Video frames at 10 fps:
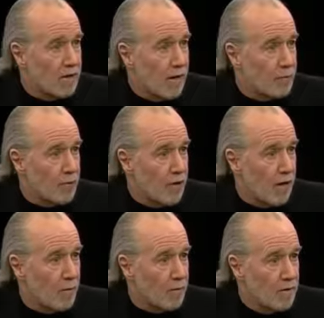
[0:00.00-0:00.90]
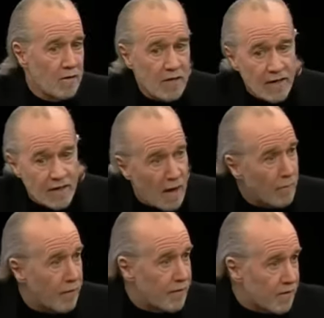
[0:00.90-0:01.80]
in that preamble. It doesn't say
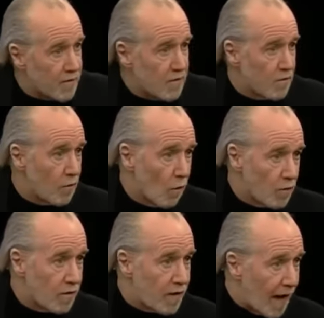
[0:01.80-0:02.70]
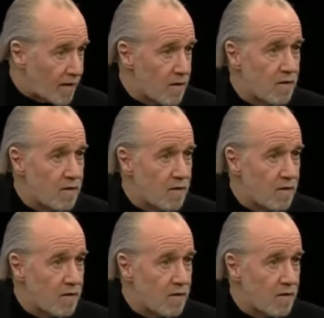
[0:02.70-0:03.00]
them the thises and those the thats.